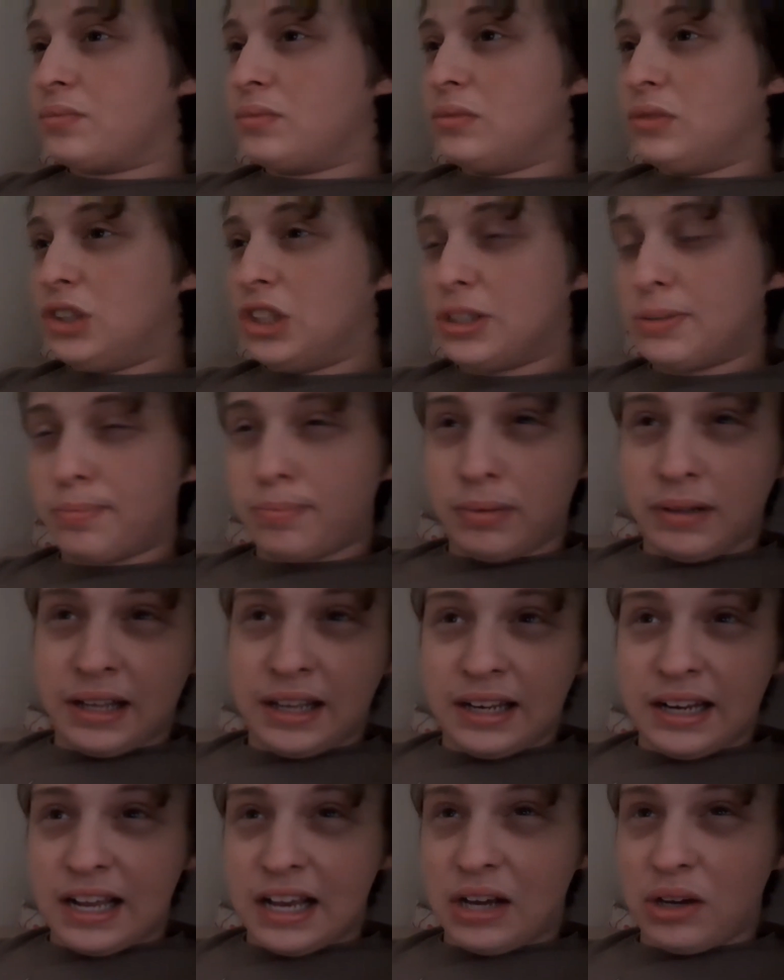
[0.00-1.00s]
just
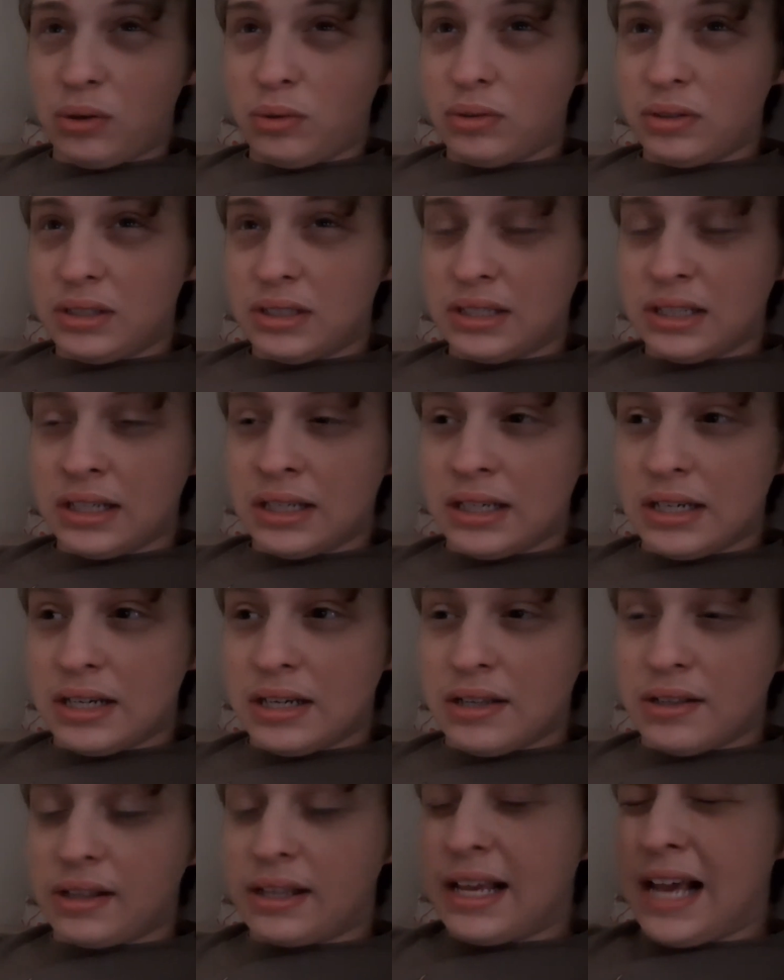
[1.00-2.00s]
plain out,
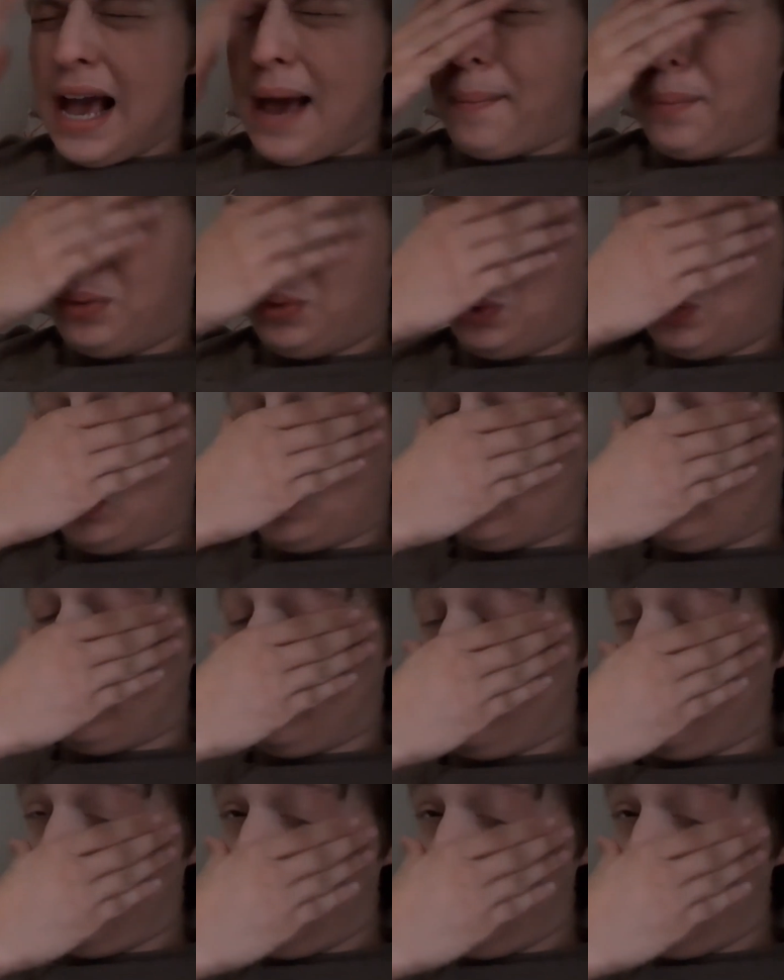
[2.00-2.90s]
the Capitol